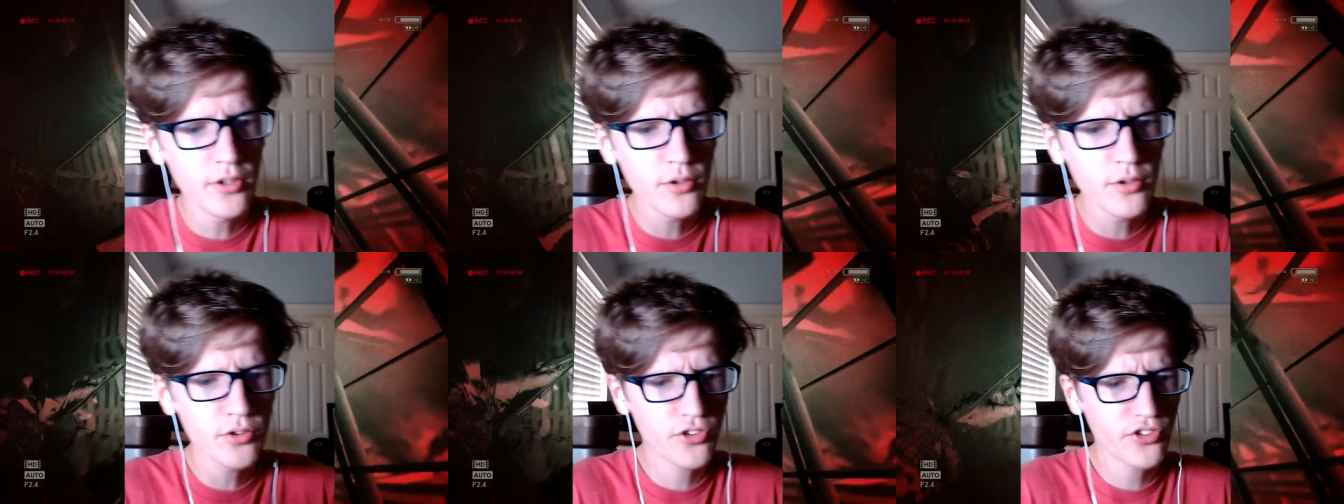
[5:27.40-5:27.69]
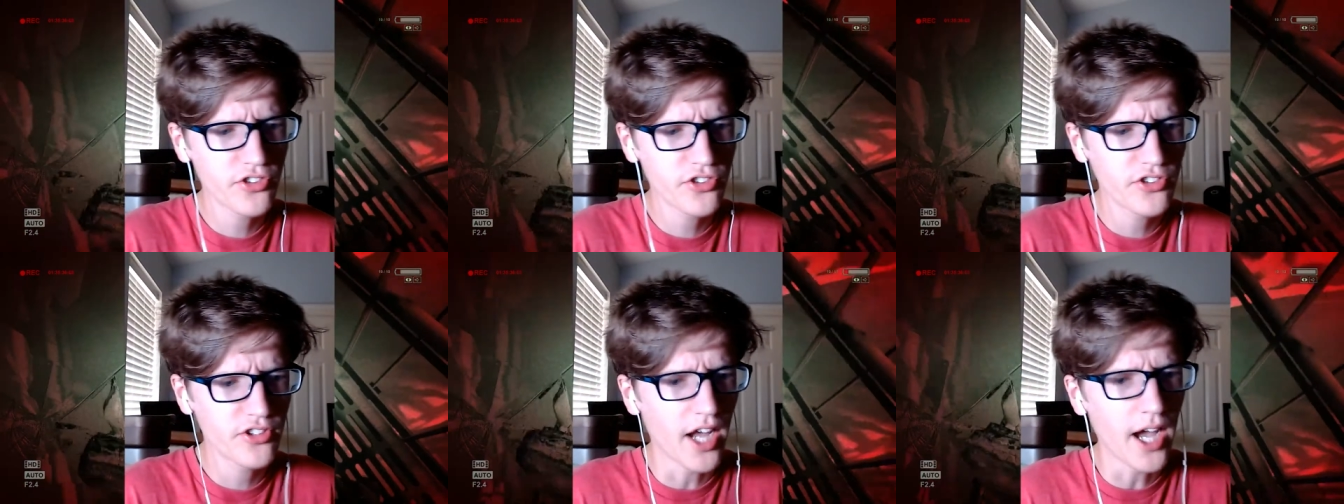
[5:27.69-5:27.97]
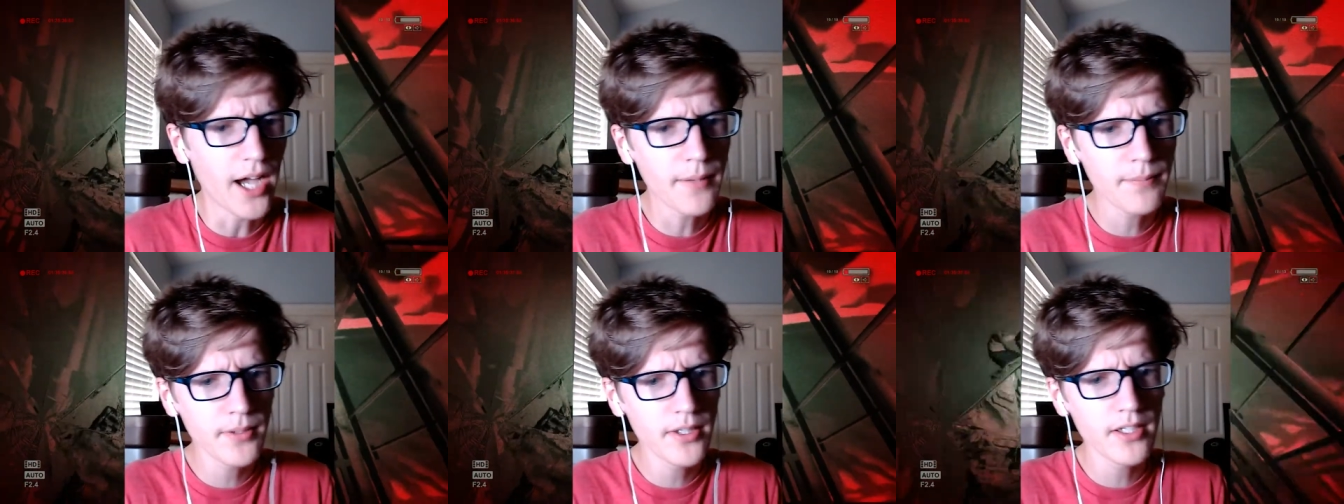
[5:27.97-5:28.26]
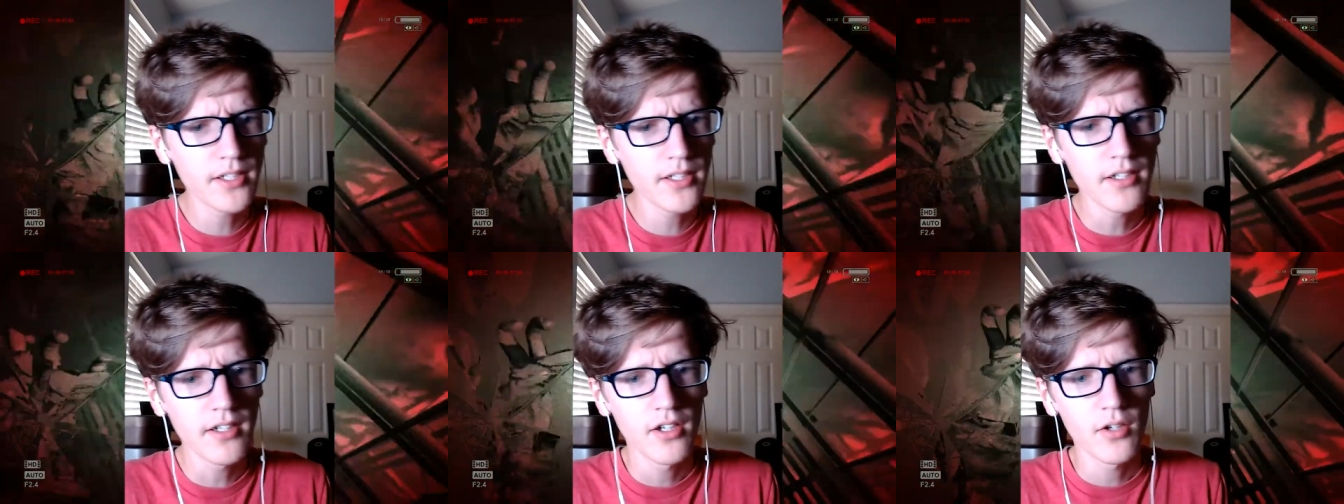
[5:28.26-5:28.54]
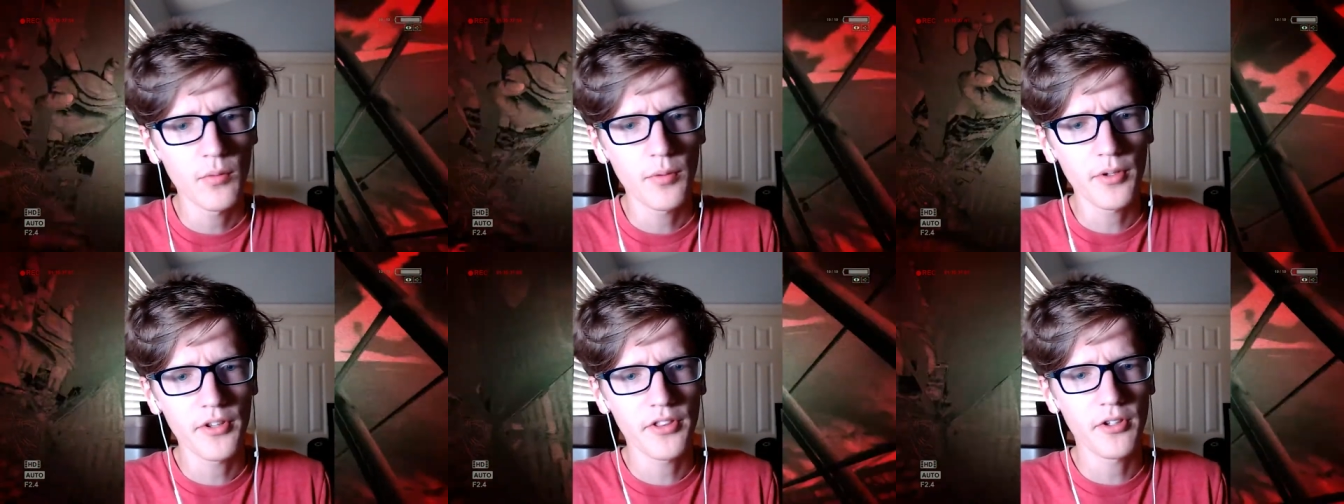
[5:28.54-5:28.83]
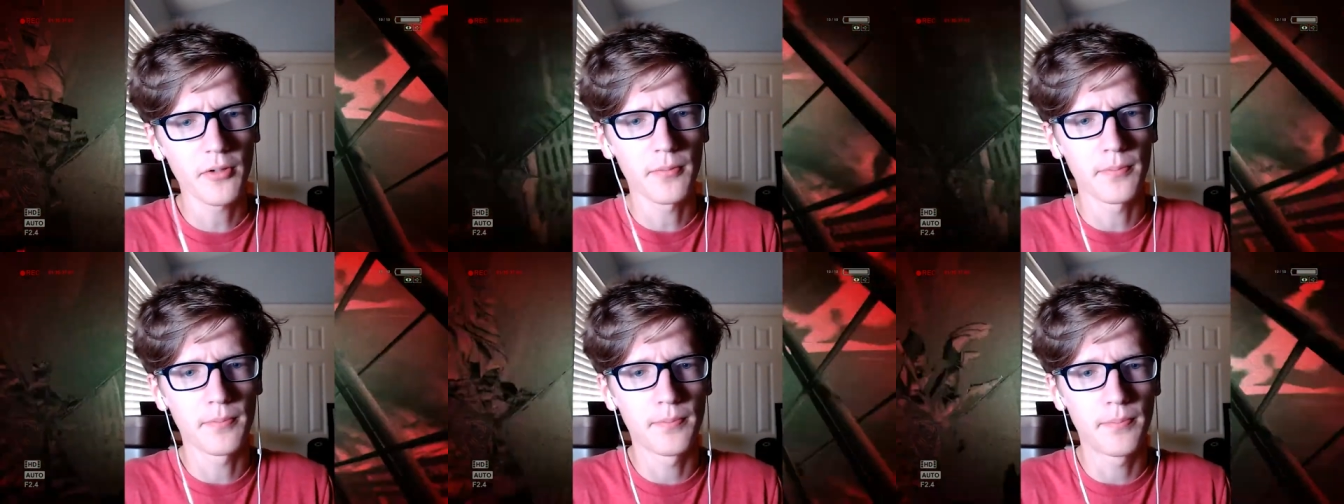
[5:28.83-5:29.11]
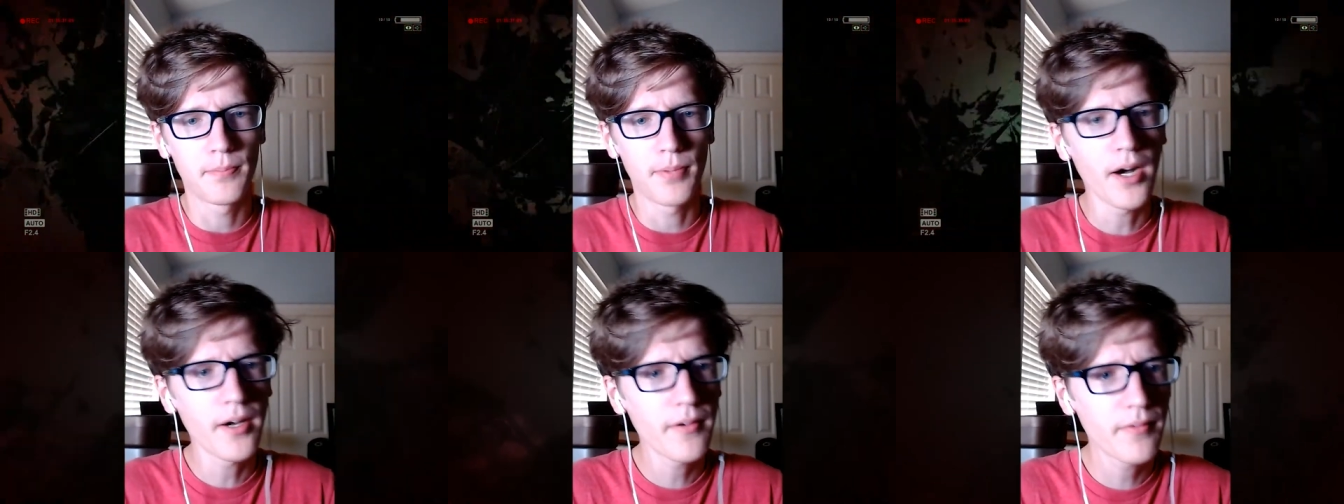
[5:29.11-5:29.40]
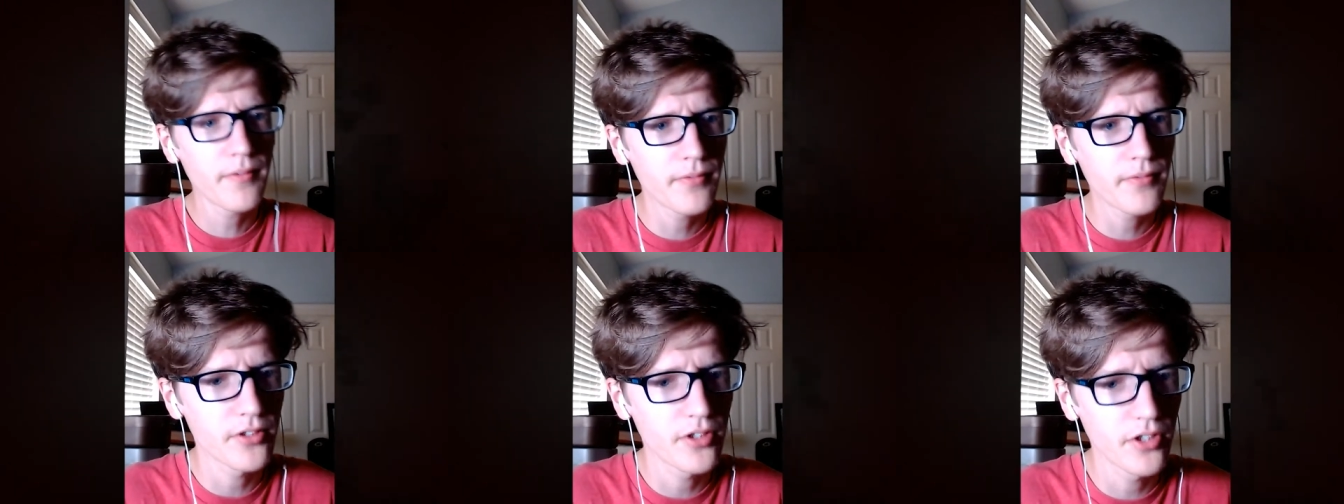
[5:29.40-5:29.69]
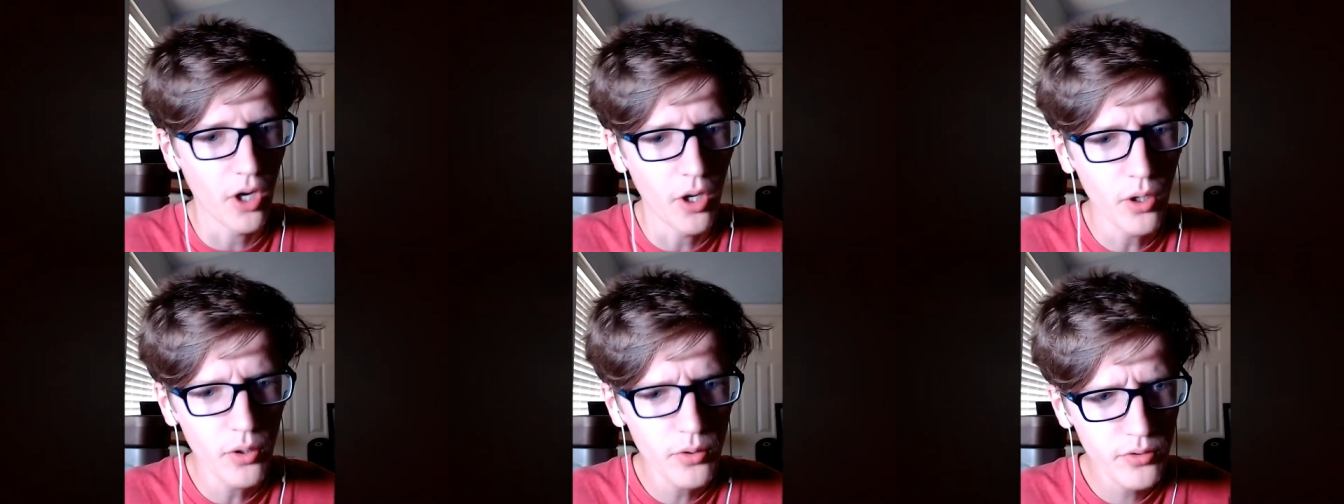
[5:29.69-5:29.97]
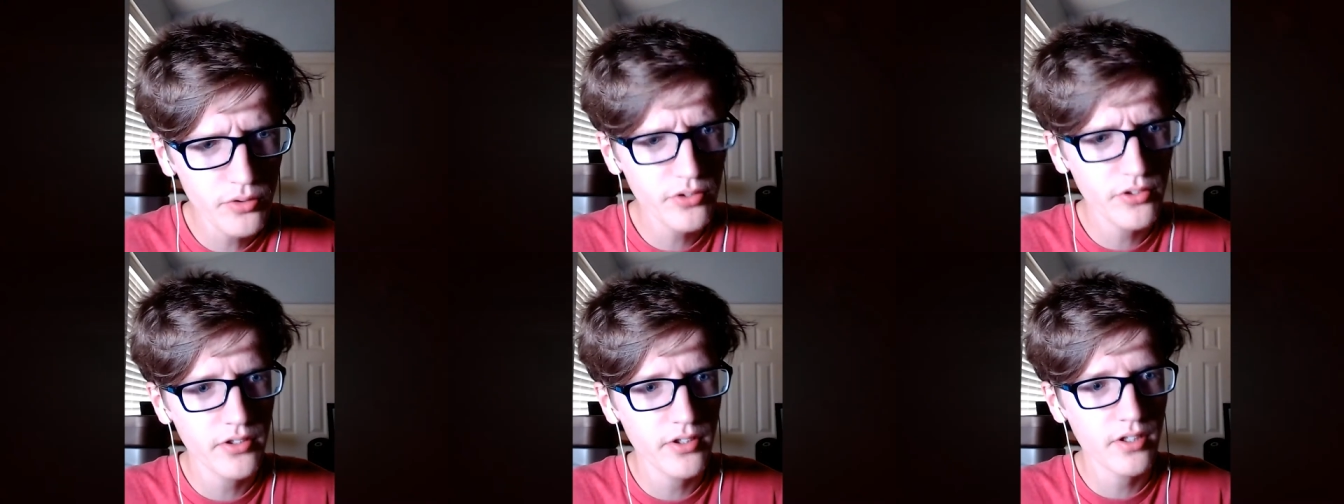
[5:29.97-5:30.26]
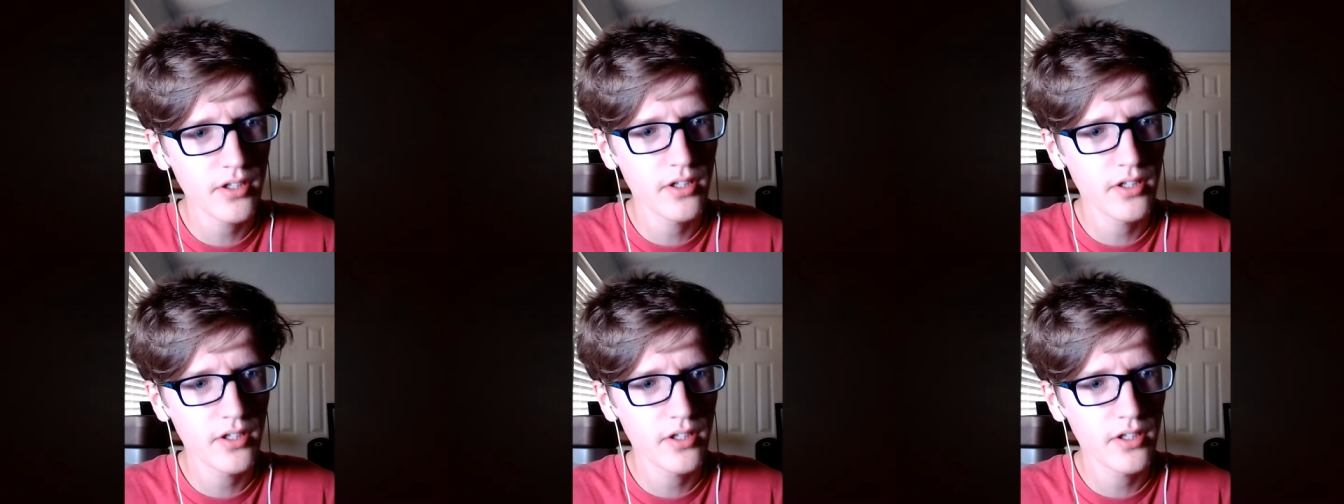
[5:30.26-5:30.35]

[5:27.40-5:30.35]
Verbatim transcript: you stop it with your buff ghost?